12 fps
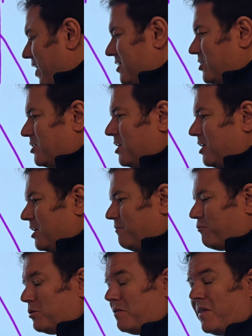fence
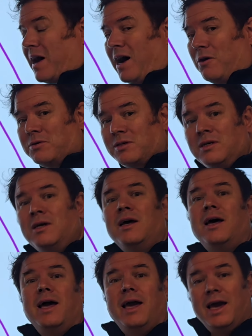in front of the house,
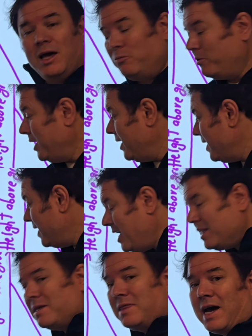and we
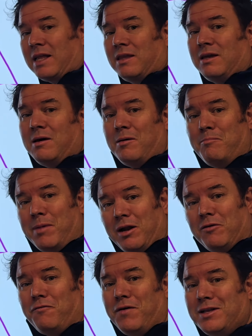hit that
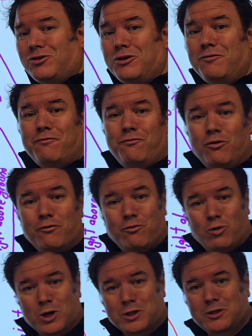metal fence in full
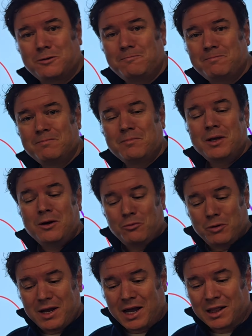force.
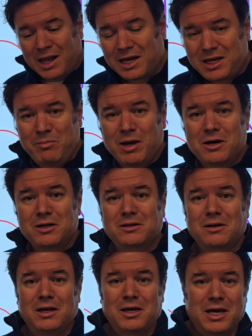We got lucky
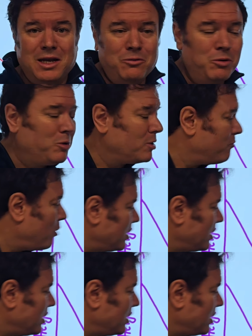because, again, we could have